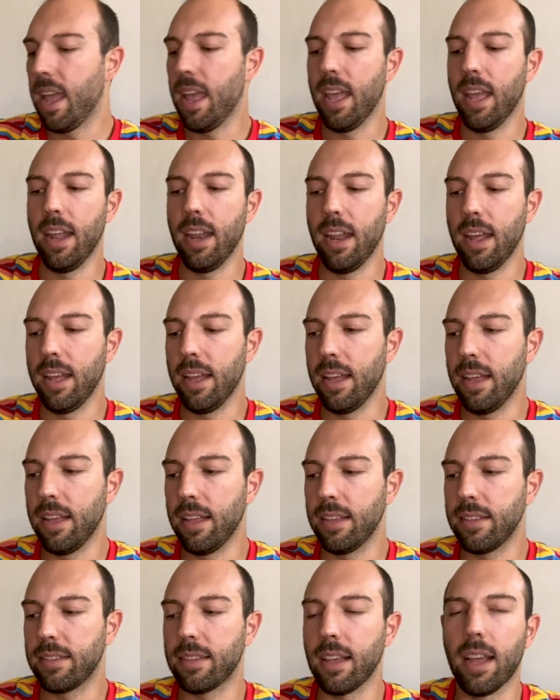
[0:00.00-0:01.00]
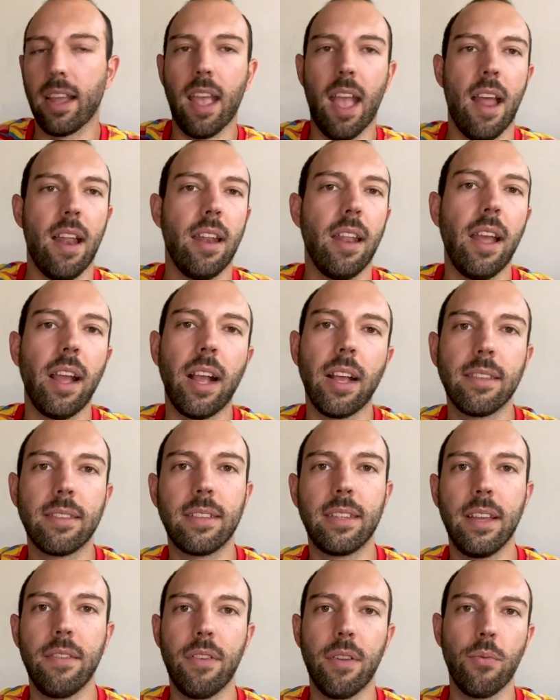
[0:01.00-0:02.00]
it is, again, like a
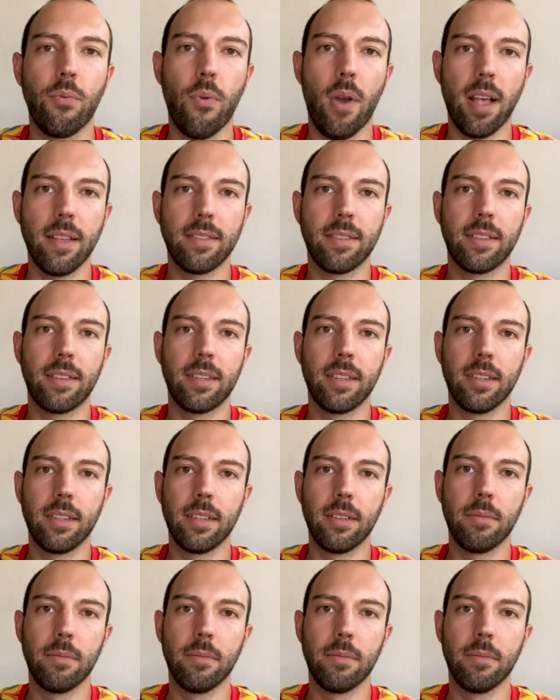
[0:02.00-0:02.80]
Stephen West